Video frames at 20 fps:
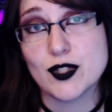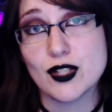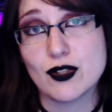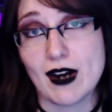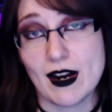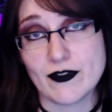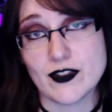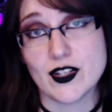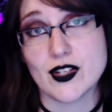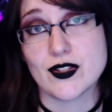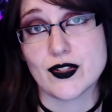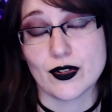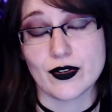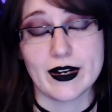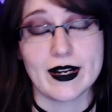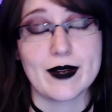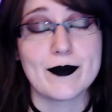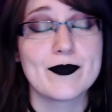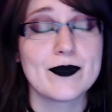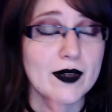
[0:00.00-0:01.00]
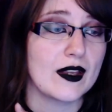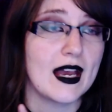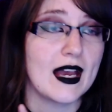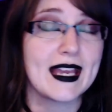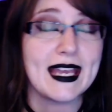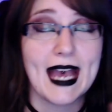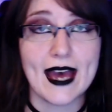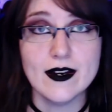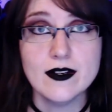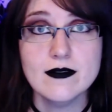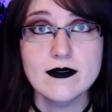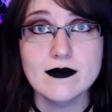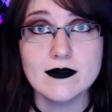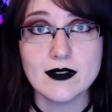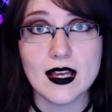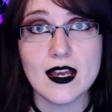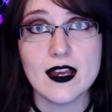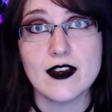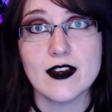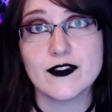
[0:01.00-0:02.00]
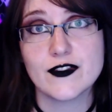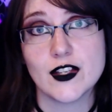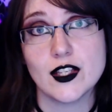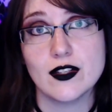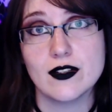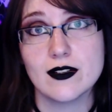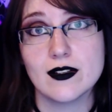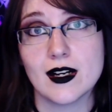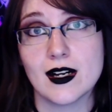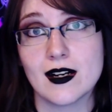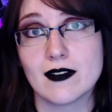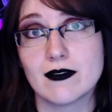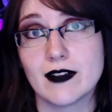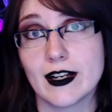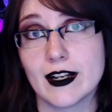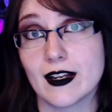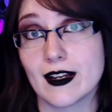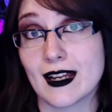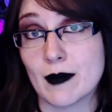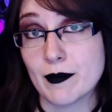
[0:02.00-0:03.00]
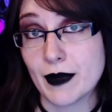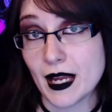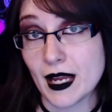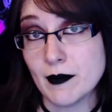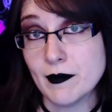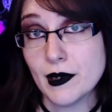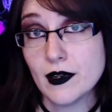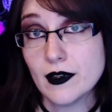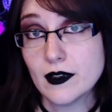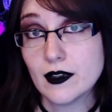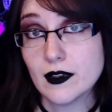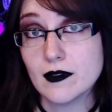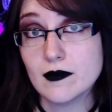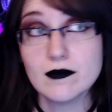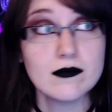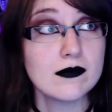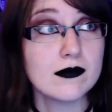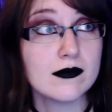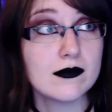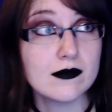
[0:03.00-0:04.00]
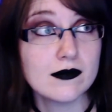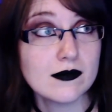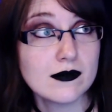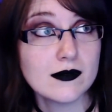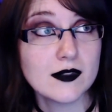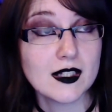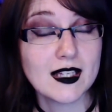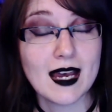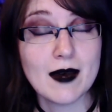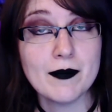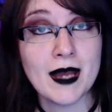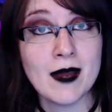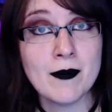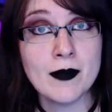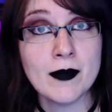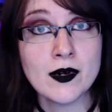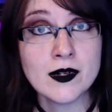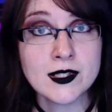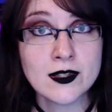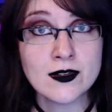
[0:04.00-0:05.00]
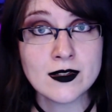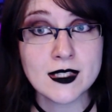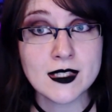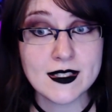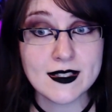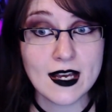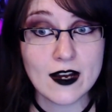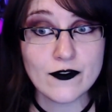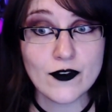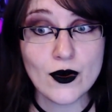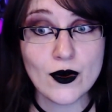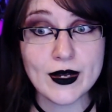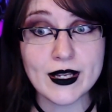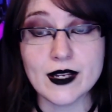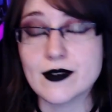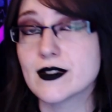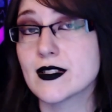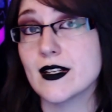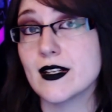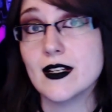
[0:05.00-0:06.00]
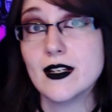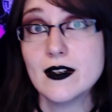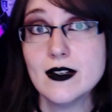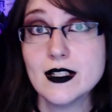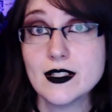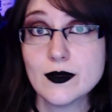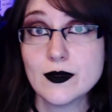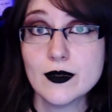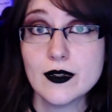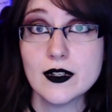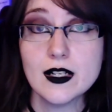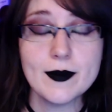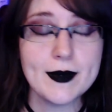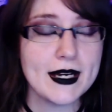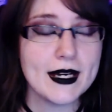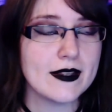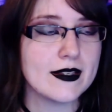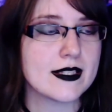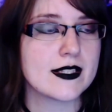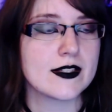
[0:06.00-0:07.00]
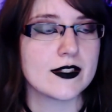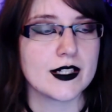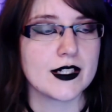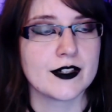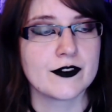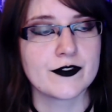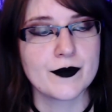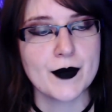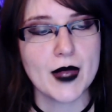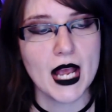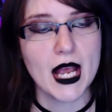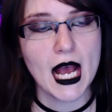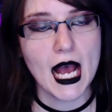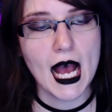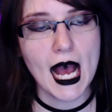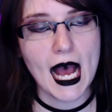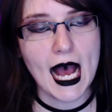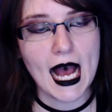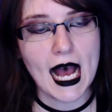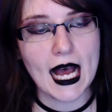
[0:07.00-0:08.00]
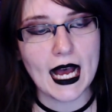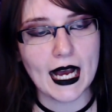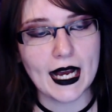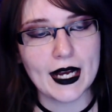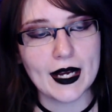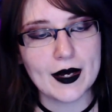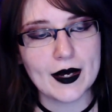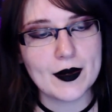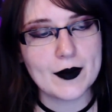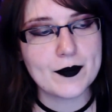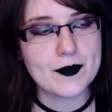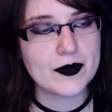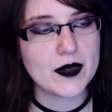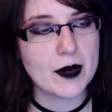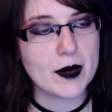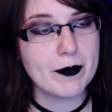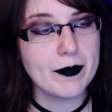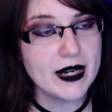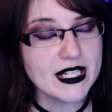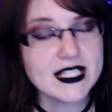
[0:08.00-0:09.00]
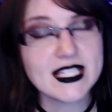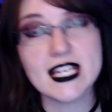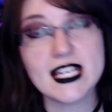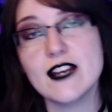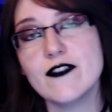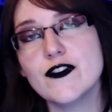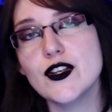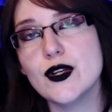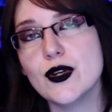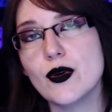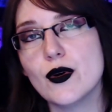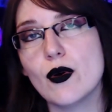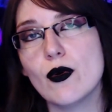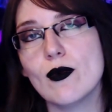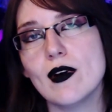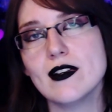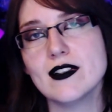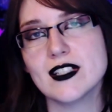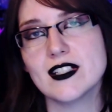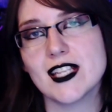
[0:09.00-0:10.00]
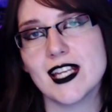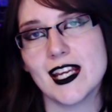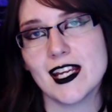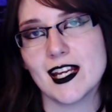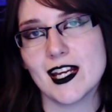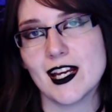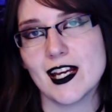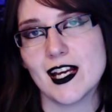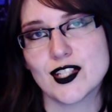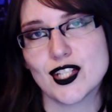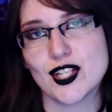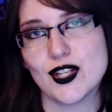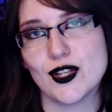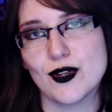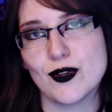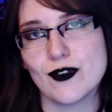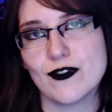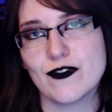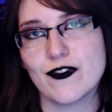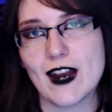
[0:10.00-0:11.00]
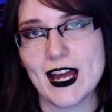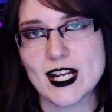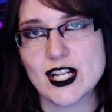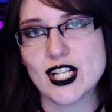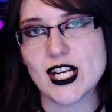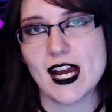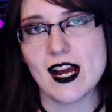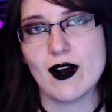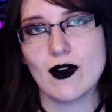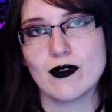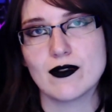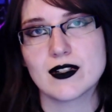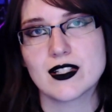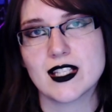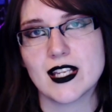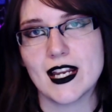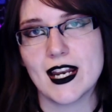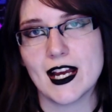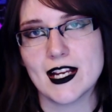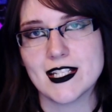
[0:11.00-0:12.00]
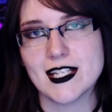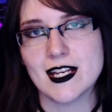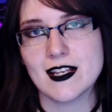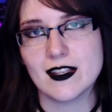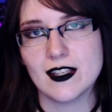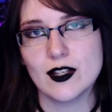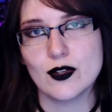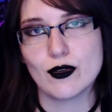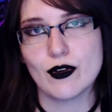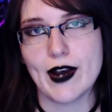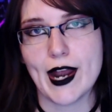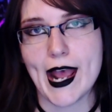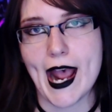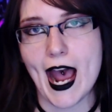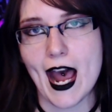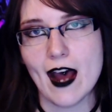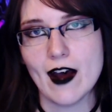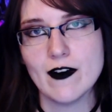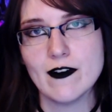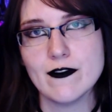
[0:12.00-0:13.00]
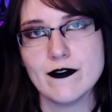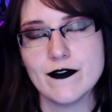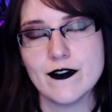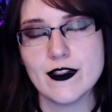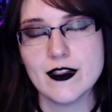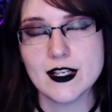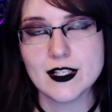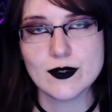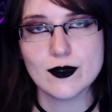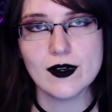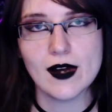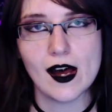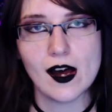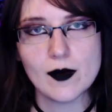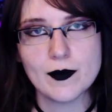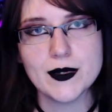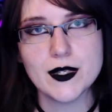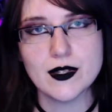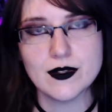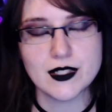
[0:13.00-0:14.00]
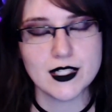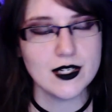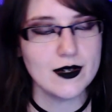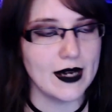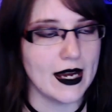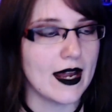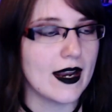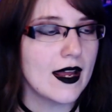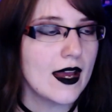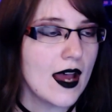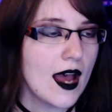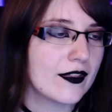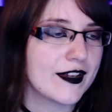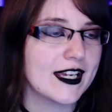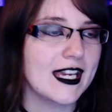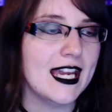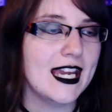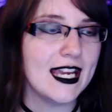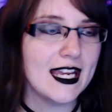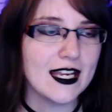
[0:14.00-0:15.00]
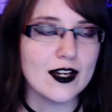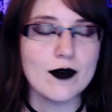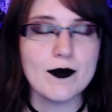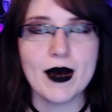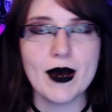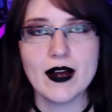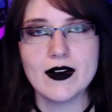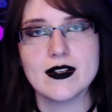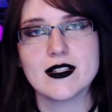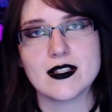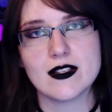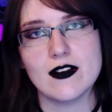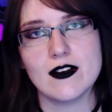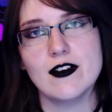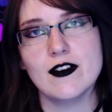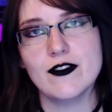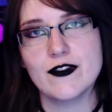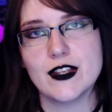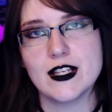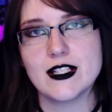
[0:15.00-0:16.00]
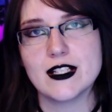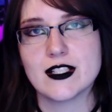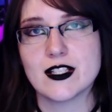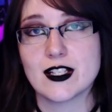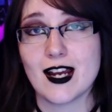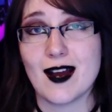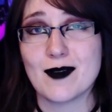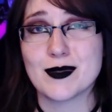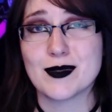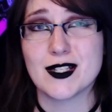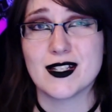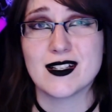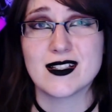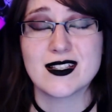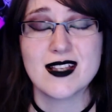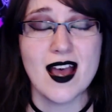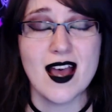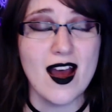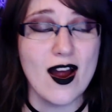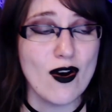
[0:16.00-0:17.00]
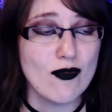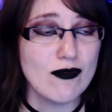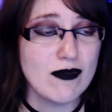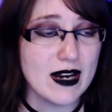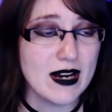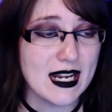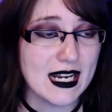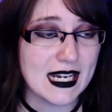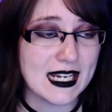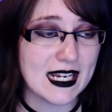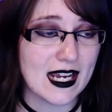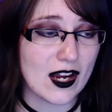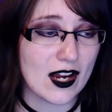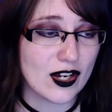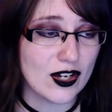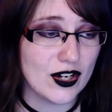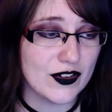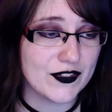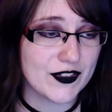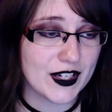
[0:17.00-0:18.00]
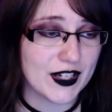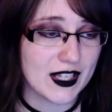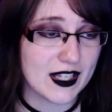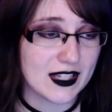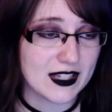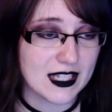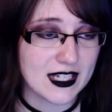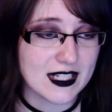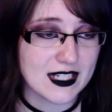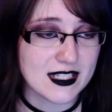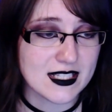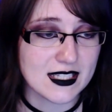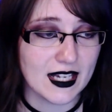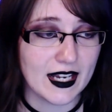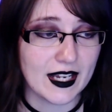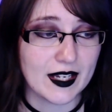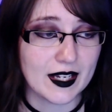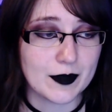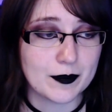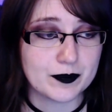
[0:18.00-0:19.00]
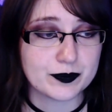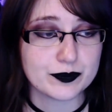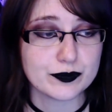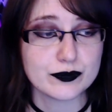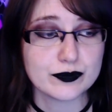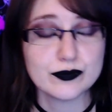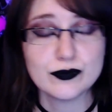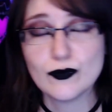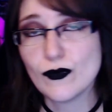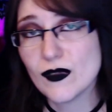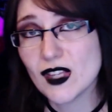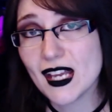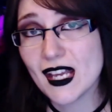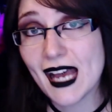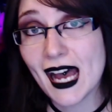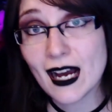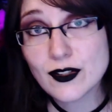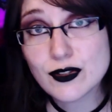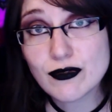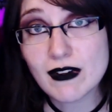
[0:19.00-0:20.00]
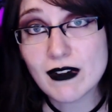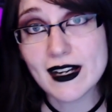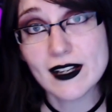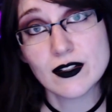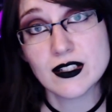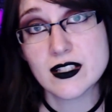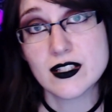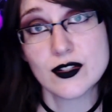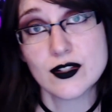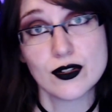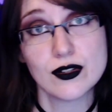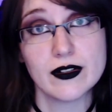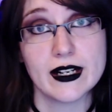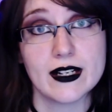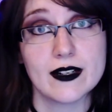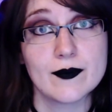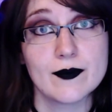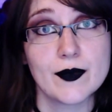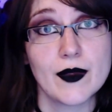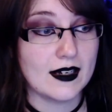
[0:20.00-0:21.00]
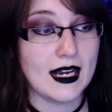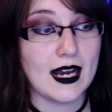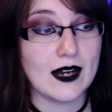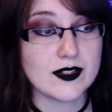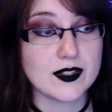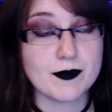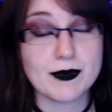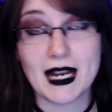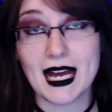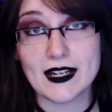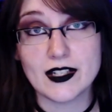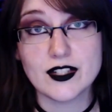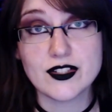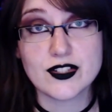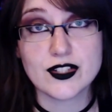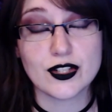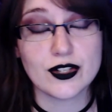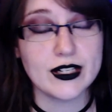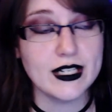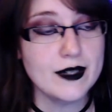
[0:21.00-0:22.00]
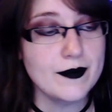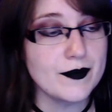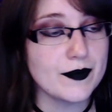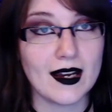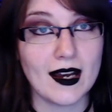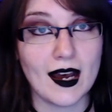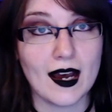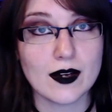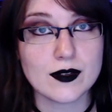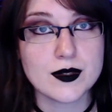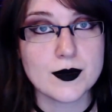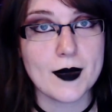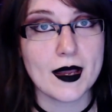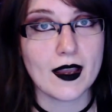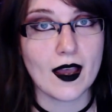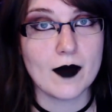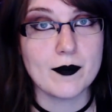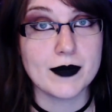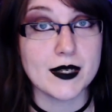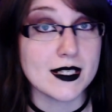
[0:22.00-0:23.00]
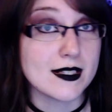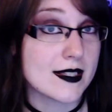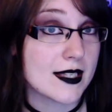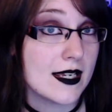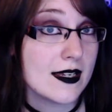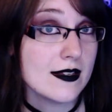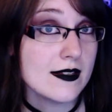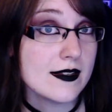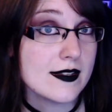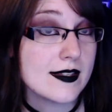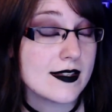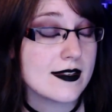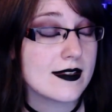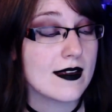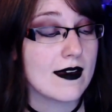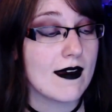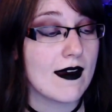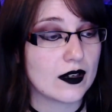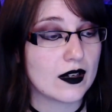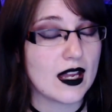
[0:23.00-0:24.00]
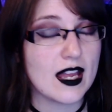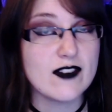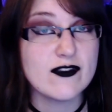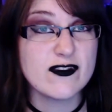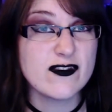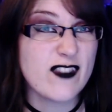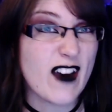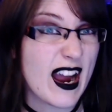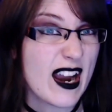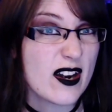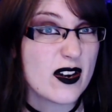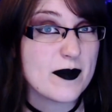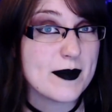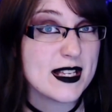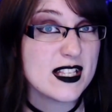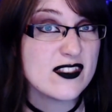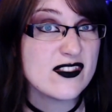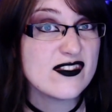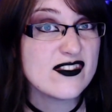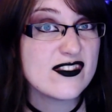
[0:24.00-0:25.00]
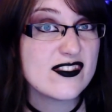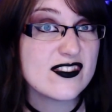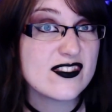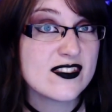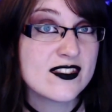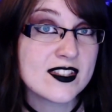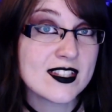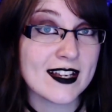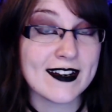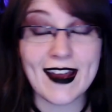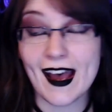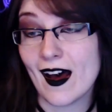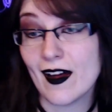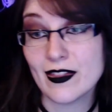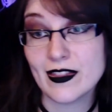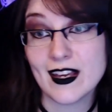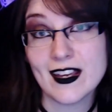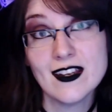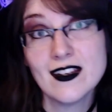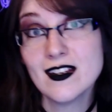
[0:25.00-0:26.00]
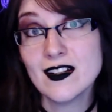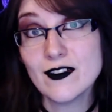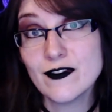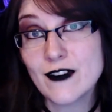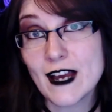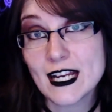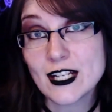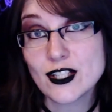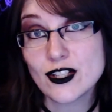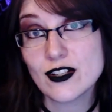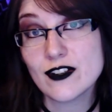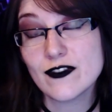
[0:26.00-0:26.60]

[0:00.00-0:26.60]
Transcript: you craft your story. Again, if you are running a campaign book sorts this out for you, so you don't need to worry about this stuff. But if you're wanting to flesh out an idea that you already have, this will help you do it. The key components of these chapters really cover things like how to write a good story, how to plan your story, how to make NPCs, environments and how they can affect your